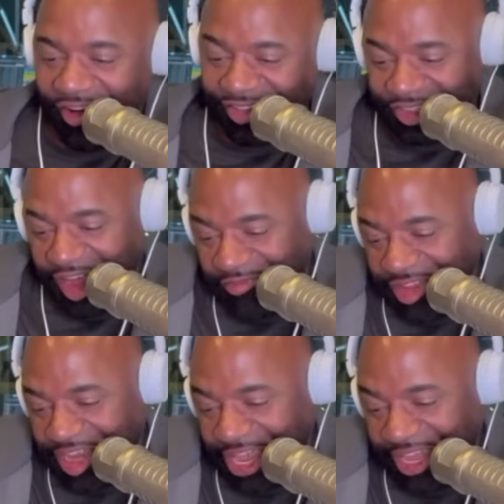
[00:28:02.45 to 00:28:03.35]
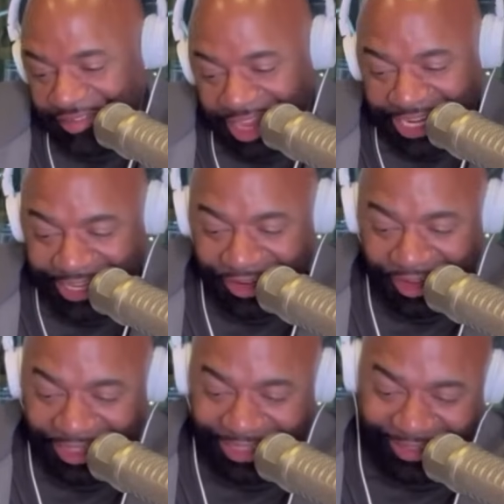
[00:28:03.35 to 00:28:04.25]
So I mean, hey, man,
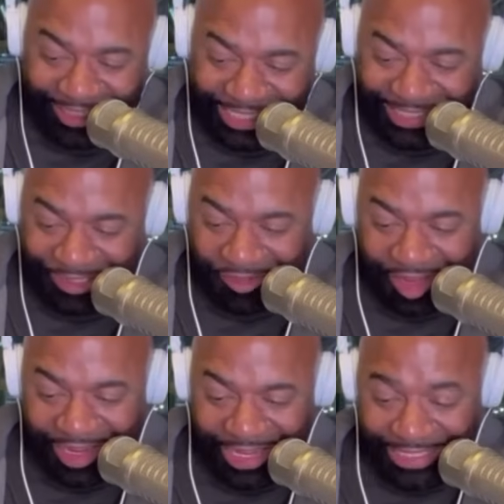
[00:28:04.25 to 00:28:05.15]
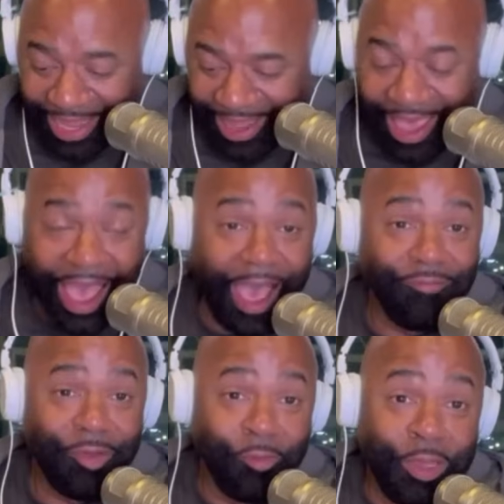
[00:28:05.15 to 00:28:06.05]
look, this is what it is.
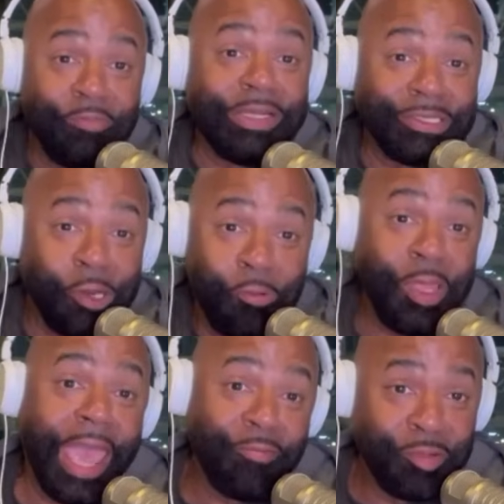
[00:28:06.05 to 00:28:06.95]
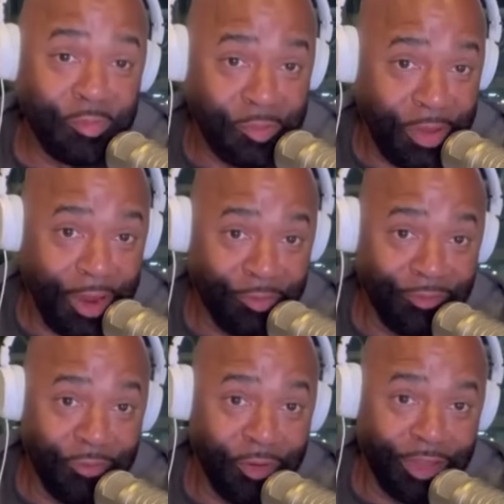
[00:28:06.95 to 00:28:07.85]
We've been told we haven't been prepared
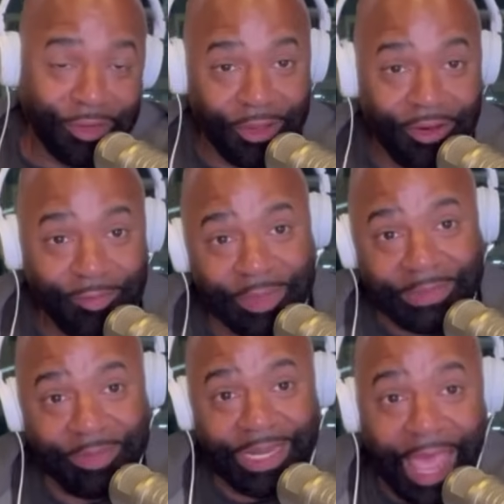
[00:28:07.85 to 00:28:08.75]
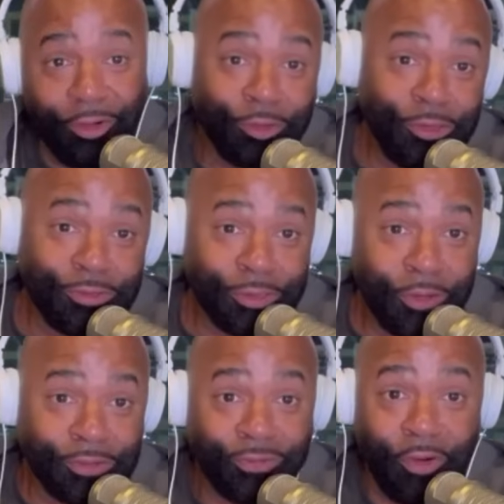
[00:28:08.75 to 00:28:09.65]
before, but I don't use
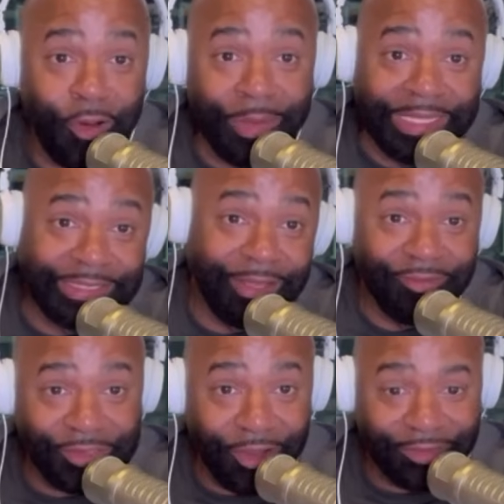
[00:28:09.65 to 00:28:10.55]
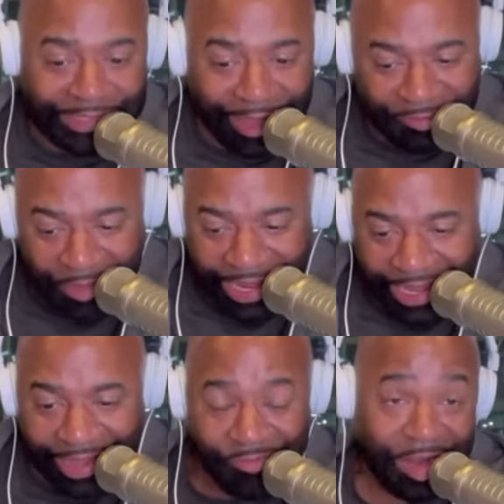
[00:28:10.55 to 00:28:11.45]
notes for all my stuff. It's off the top of my
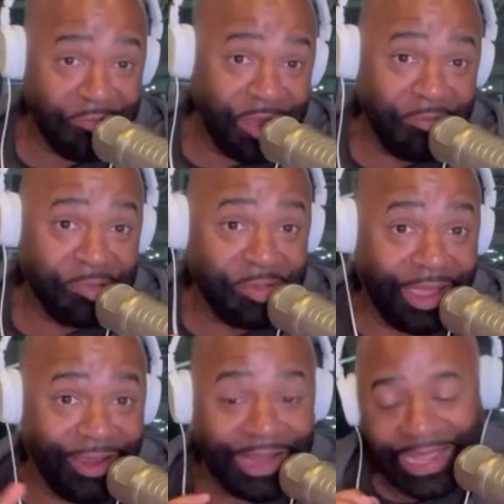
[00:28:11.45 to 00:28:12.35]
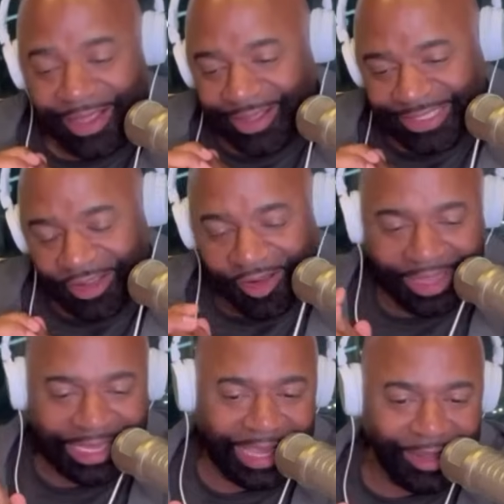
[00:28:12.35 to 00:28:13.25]
head, but I'm not prepared. So
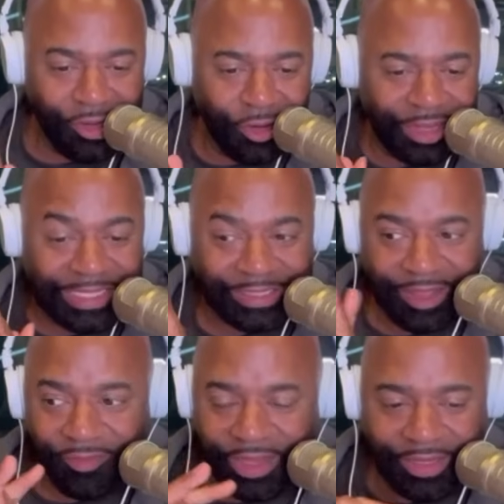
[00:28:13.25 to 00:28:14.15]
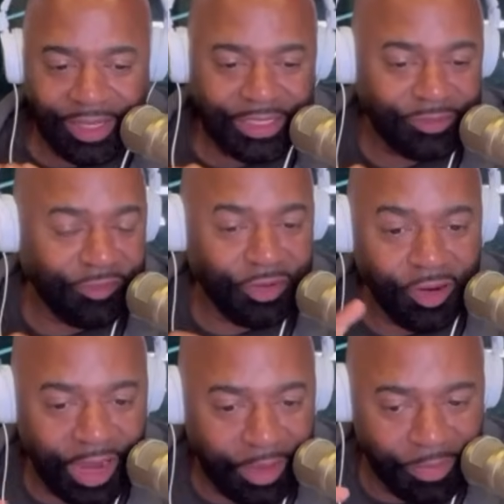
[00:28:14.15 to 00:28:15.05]
again, that stuff, it does
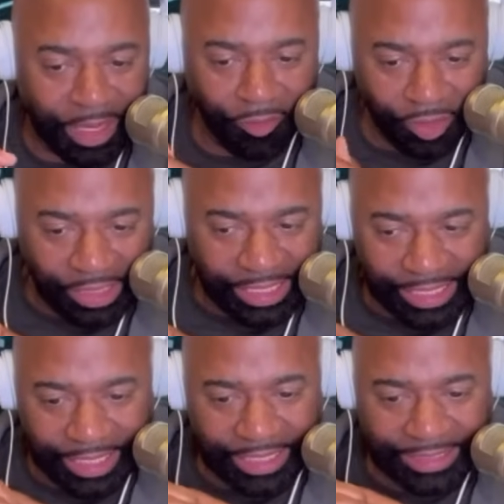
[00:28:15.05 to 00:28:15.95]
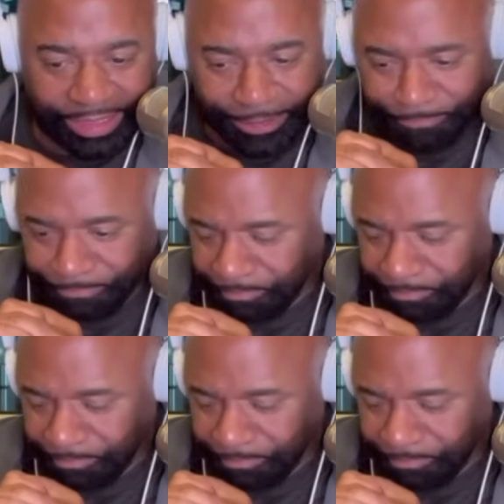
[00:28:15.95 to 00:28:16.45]
infuriate me. It really does. And